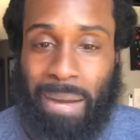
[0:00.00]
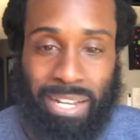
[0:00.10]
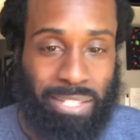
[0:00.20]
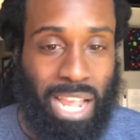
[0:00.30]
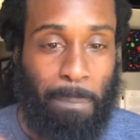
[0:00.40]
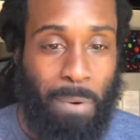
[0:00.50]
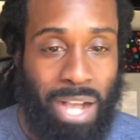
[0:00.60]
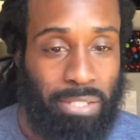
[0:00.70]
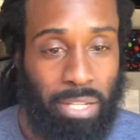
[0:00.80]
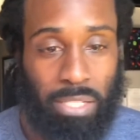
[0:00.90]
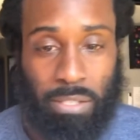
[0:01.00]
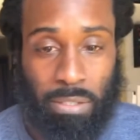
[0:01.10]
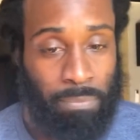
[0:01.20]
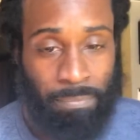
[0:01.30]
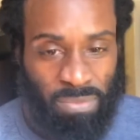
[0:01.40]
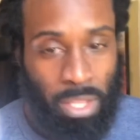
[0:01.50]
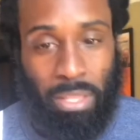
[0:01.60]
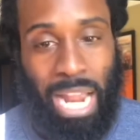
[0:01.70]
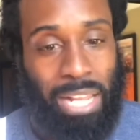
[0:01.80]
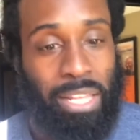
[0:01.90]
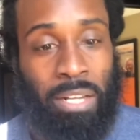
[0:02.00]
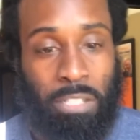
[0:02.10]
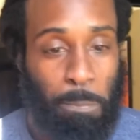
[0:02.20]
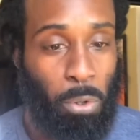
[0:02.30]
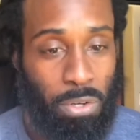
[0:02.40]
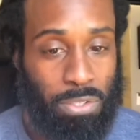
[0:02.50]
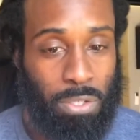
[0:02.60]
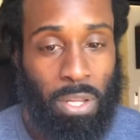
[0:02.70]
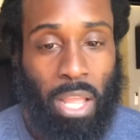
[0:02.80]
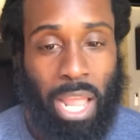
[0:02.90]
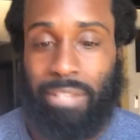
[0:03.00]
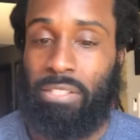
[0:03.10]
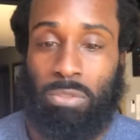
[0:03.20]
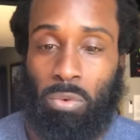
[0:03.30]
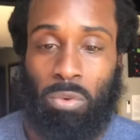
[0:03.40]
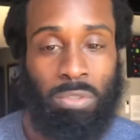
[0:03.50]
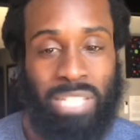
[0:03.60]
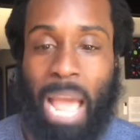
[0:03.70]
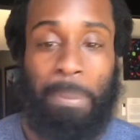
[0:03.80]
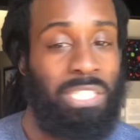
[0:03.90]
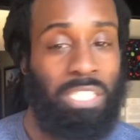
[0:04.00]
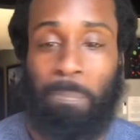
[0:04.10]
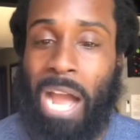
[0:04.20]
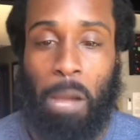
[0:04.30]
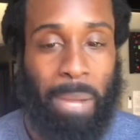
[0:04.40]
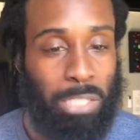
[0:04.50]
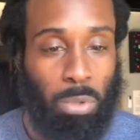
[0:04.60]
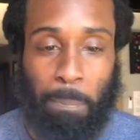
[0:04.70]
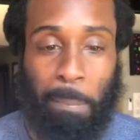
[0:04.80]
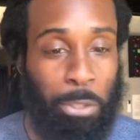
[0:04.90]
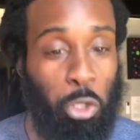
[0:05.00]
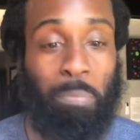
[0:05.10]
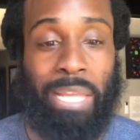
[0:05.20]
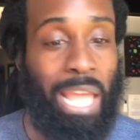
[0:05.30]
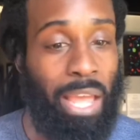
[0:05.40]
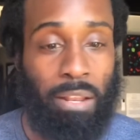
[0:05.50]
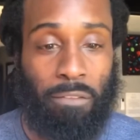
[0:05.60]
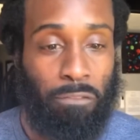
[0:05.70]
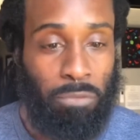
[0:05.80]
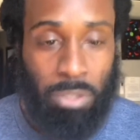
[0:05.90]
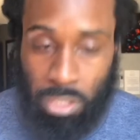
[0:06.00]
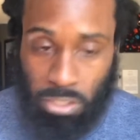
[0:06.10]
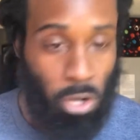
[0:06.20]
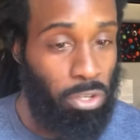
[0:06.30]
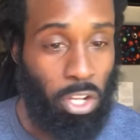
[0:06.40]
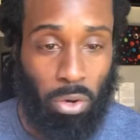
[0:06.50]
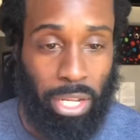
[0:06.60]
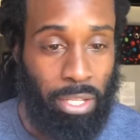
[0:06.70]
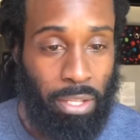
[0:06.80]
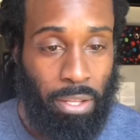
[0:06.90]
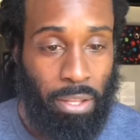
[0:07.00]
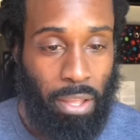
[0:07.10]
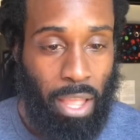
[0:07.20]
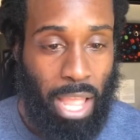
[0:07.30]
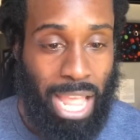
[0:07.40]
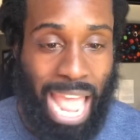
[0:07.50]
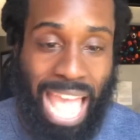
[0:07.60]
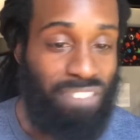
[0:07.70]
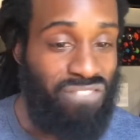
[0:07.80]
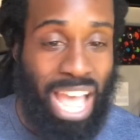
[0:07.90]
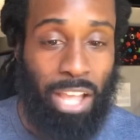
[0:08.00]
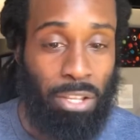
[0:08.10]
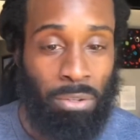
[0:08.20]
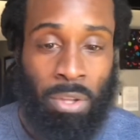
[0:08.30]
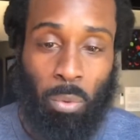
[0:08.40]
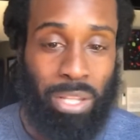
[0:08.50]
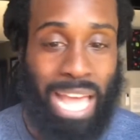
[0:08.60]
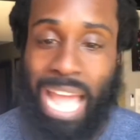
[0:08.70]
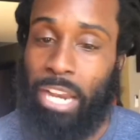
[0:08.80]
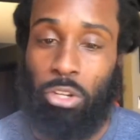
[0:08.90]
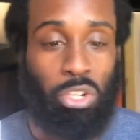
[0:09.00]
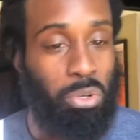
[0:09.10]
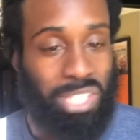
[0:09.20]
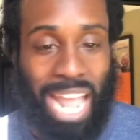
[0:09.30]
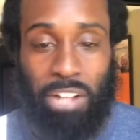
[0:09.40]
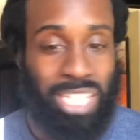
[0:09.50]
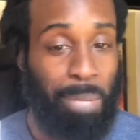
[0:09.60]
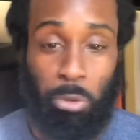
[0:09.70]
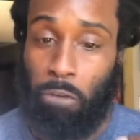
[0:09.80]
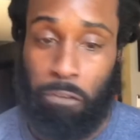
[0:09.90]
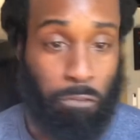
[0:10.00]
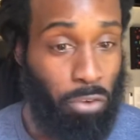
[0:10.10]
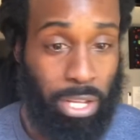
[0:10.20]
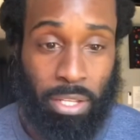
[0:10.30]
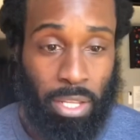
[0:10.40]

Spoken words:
the same process that I did in sports and just tapping into the power base where people knew me at to a certain degree, and adding value, whether I had to do it on a scout team, do it for free,